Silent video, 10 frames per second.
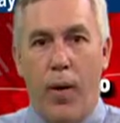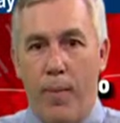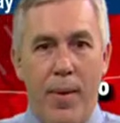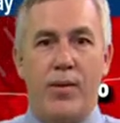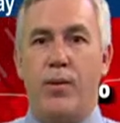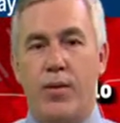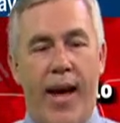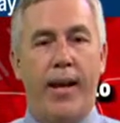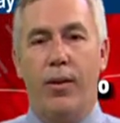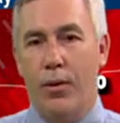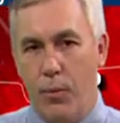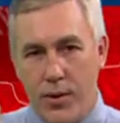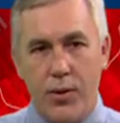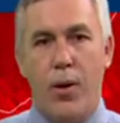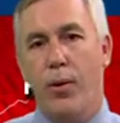the mesocyclone,
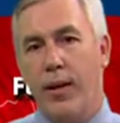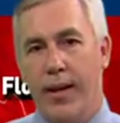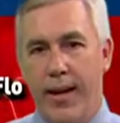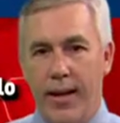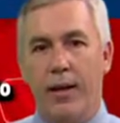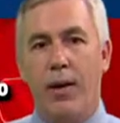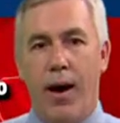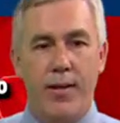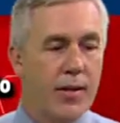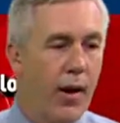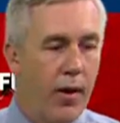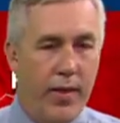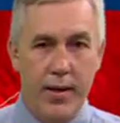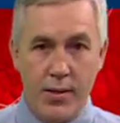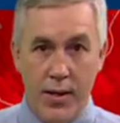what's circulating and causing all
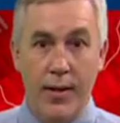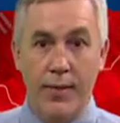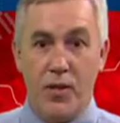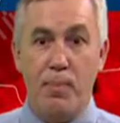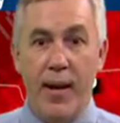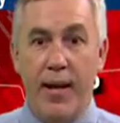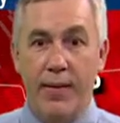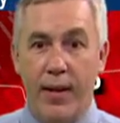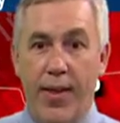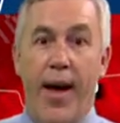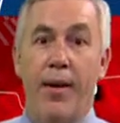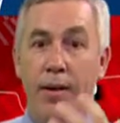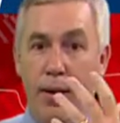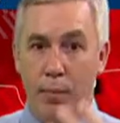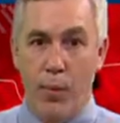this, the spinning in the cloud.
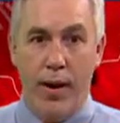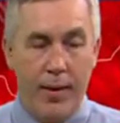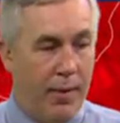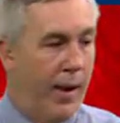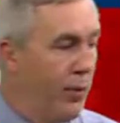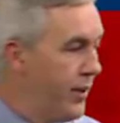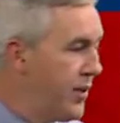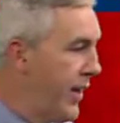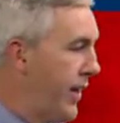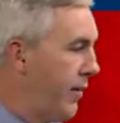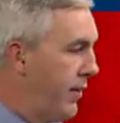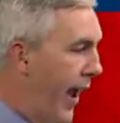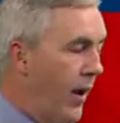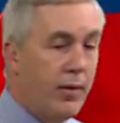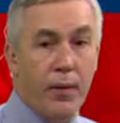But we're not able to see
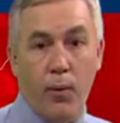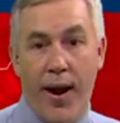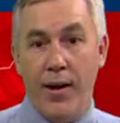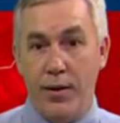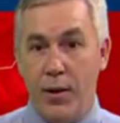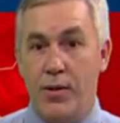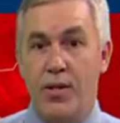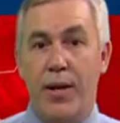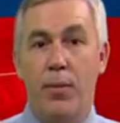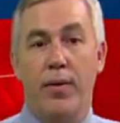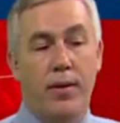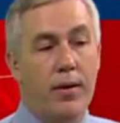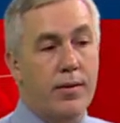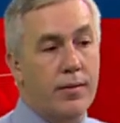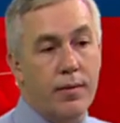down to the ground. And you can see with
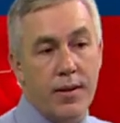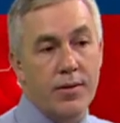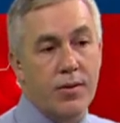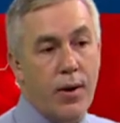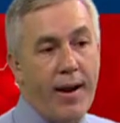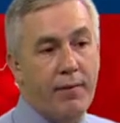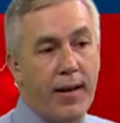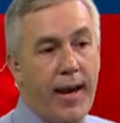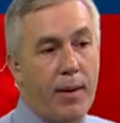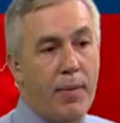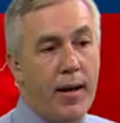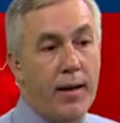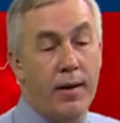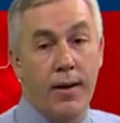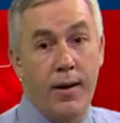the traffic cam there,
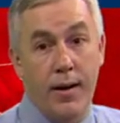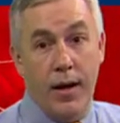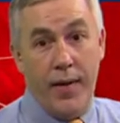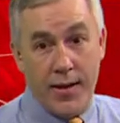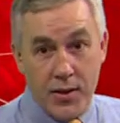that's in